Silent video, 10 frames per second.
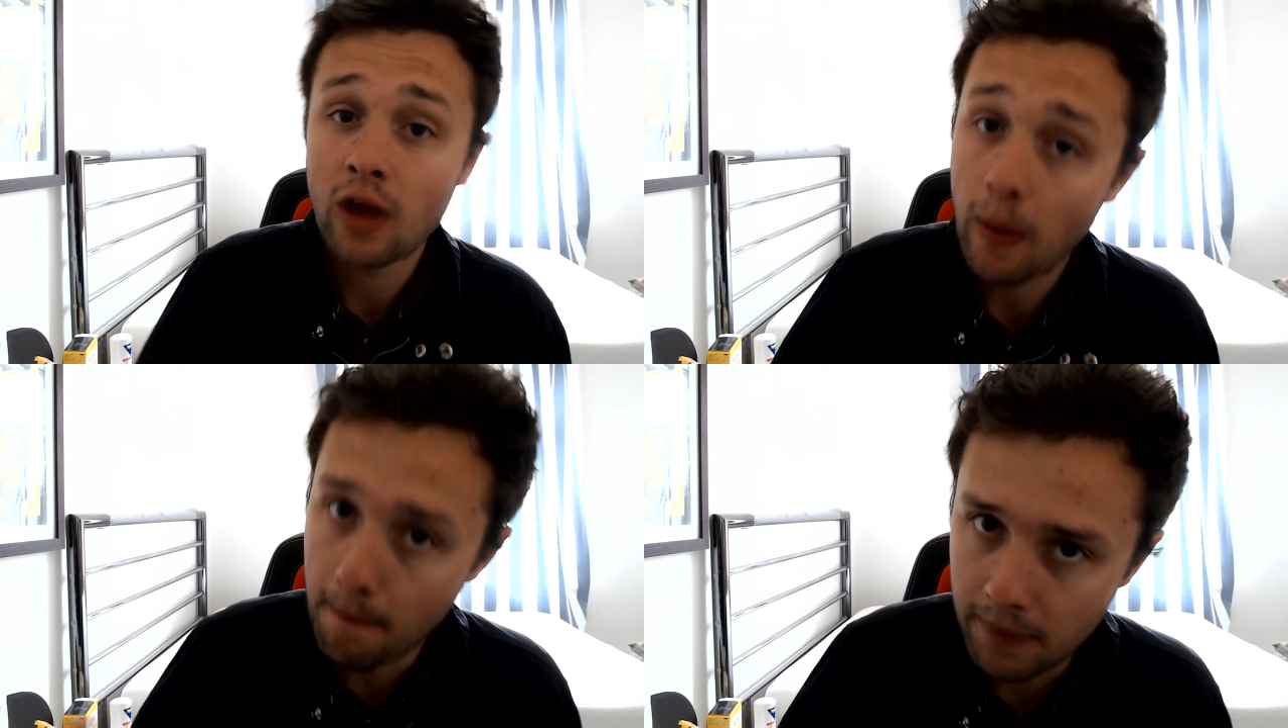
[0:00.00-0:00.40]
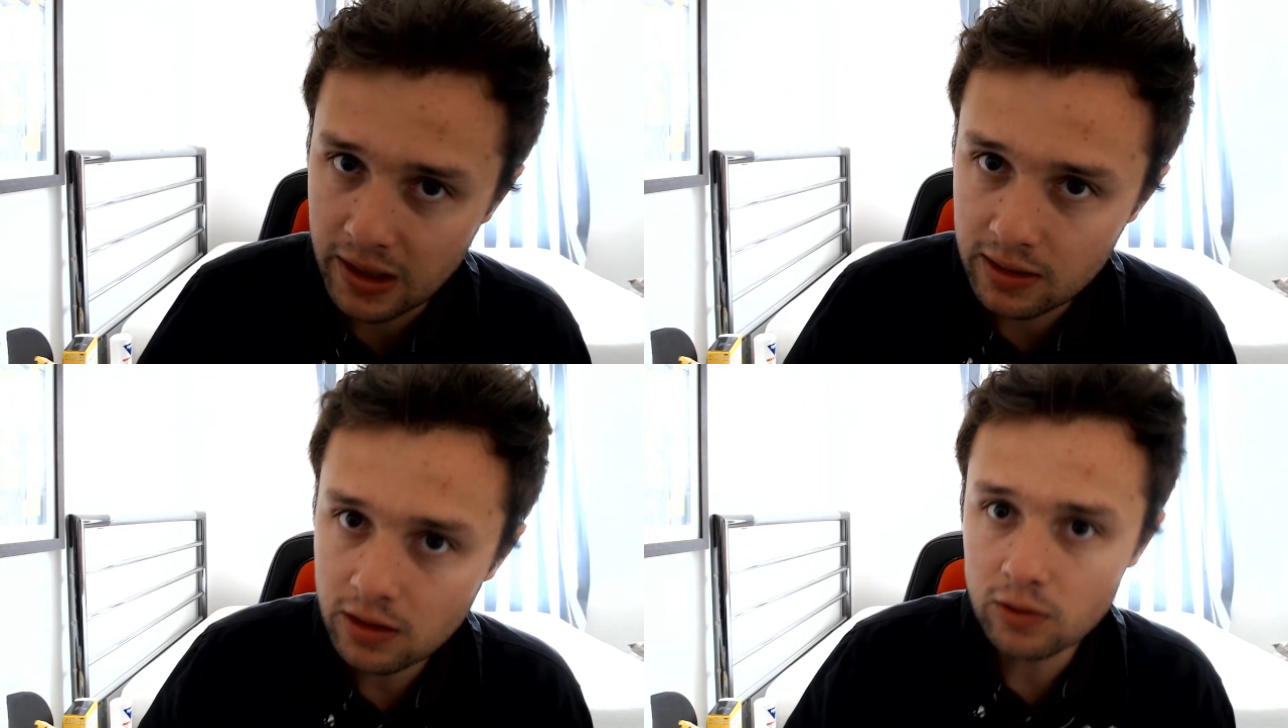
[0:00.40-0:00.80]
may
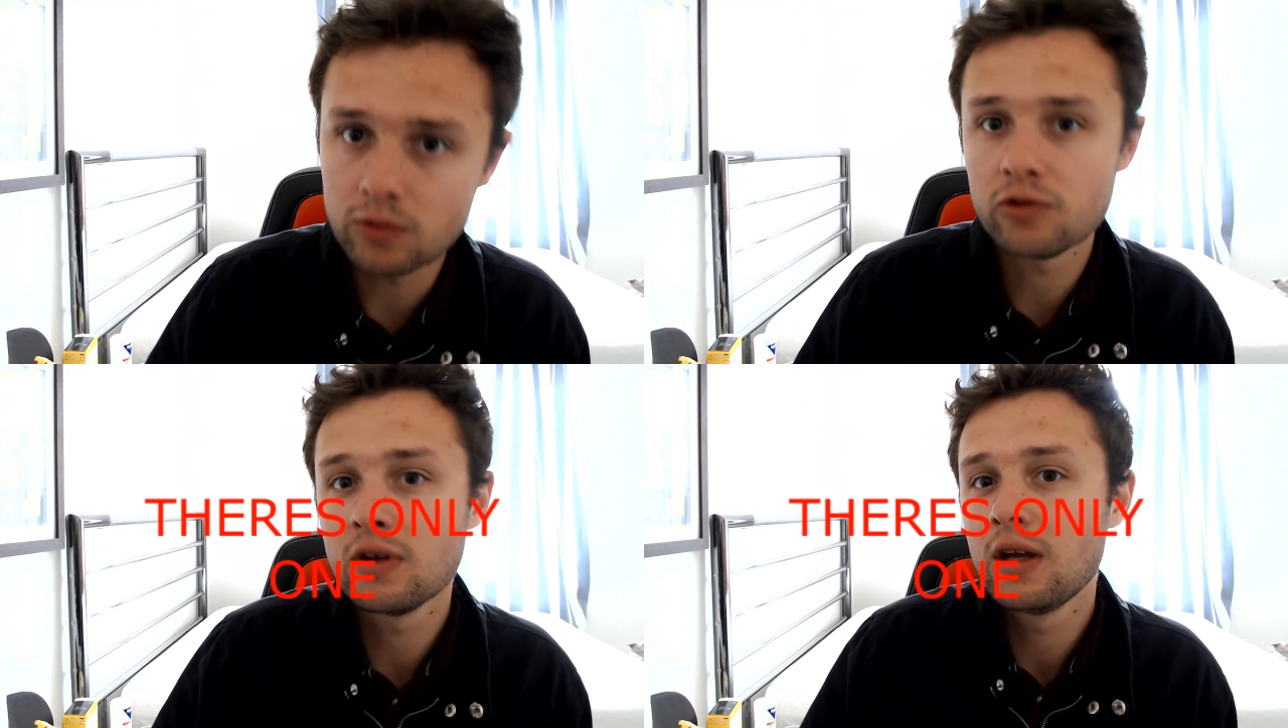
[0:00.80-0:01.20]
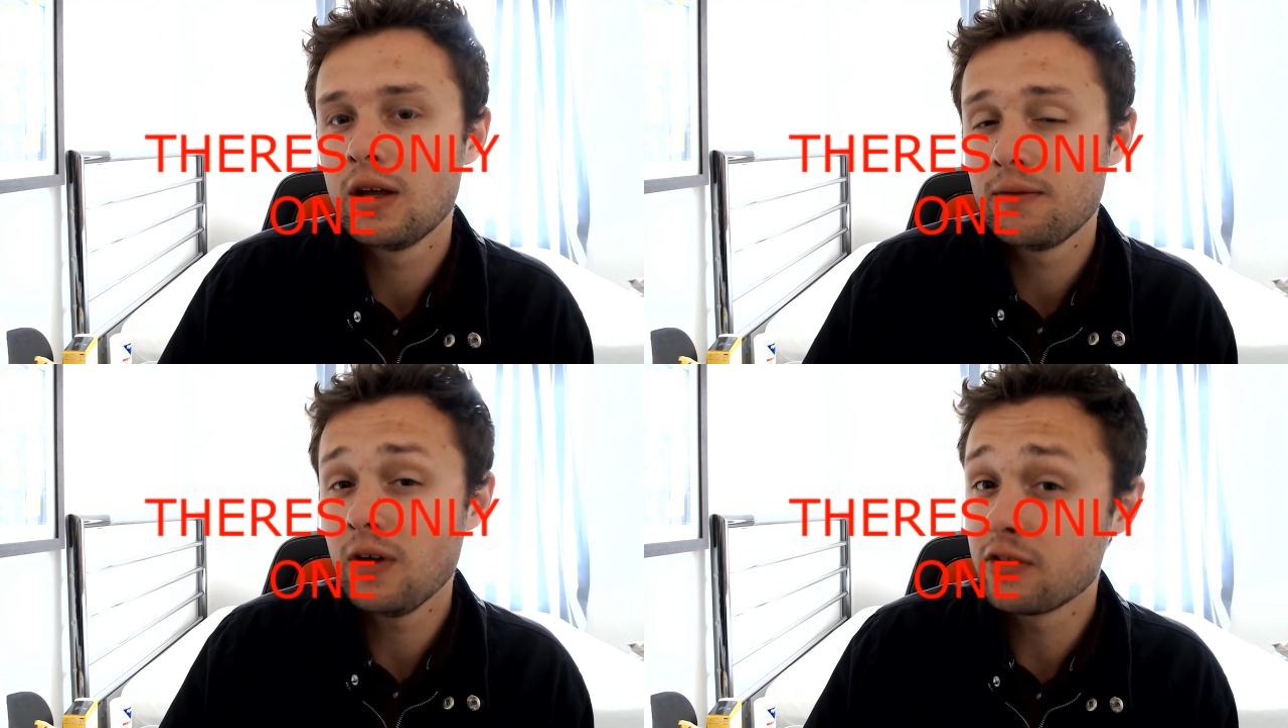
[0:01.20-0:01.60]
use.
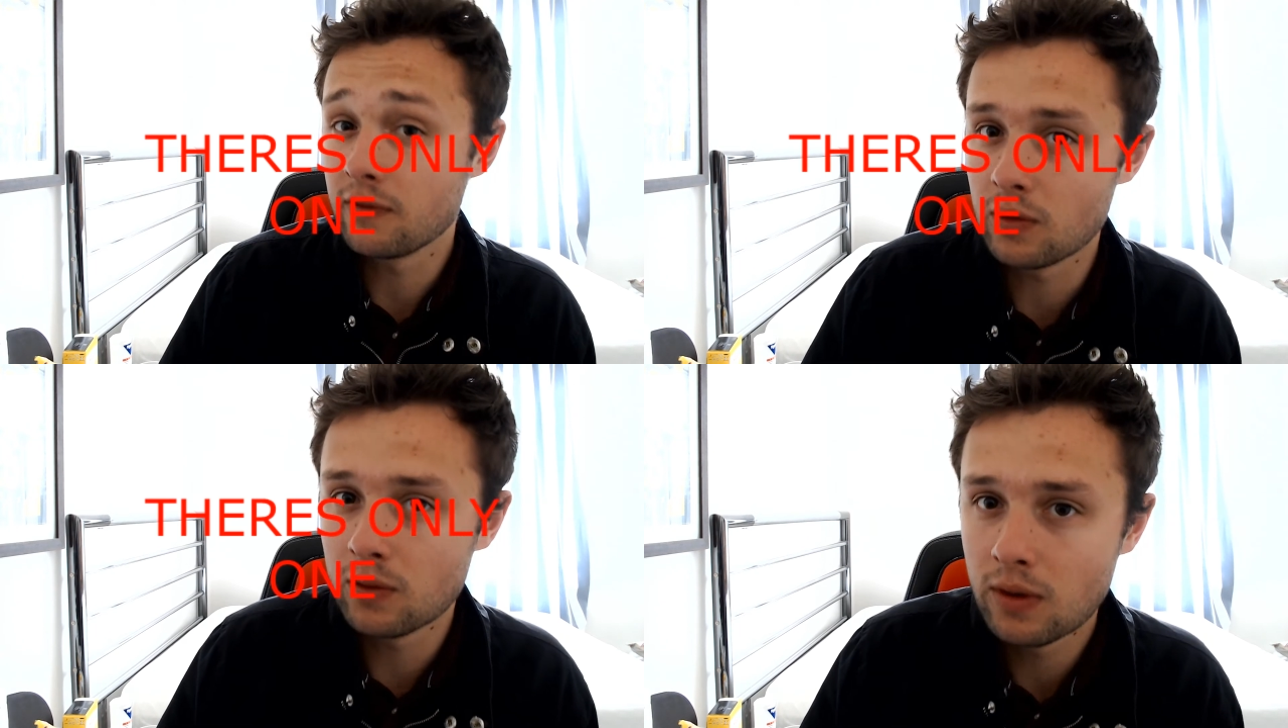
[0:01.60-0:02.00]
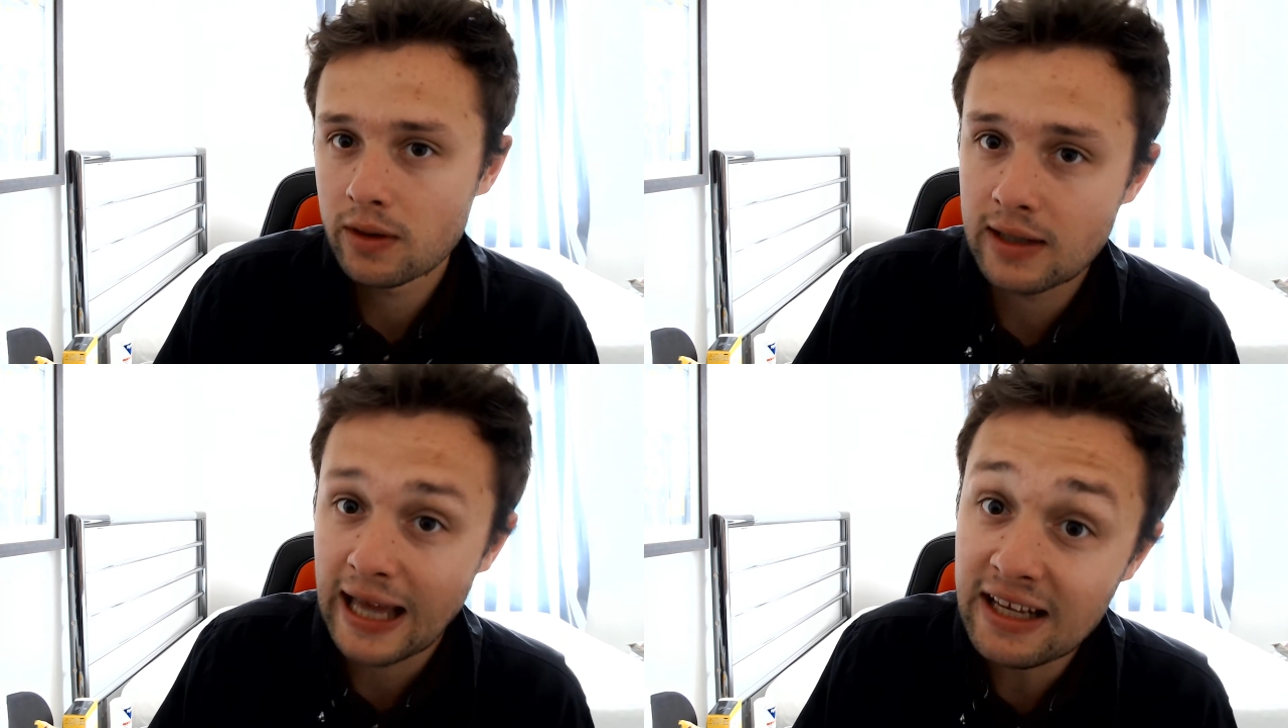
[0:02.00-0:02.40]
First of all,
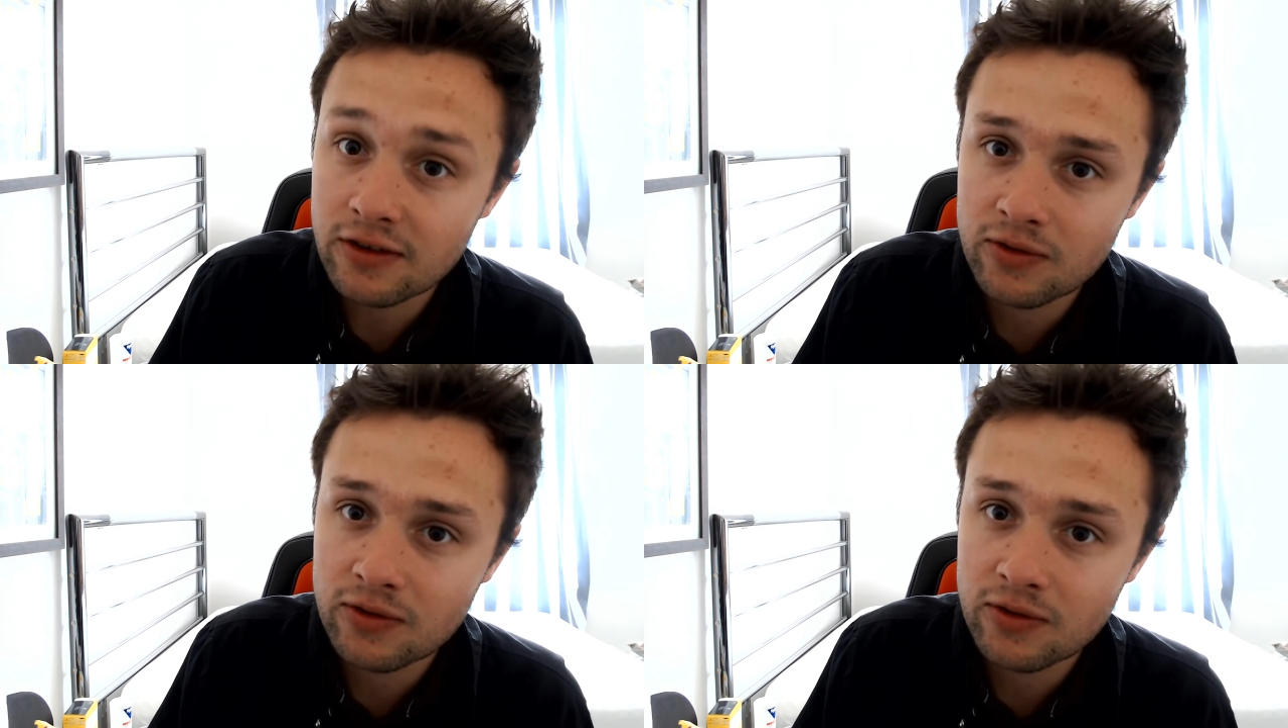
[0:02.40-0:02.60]
case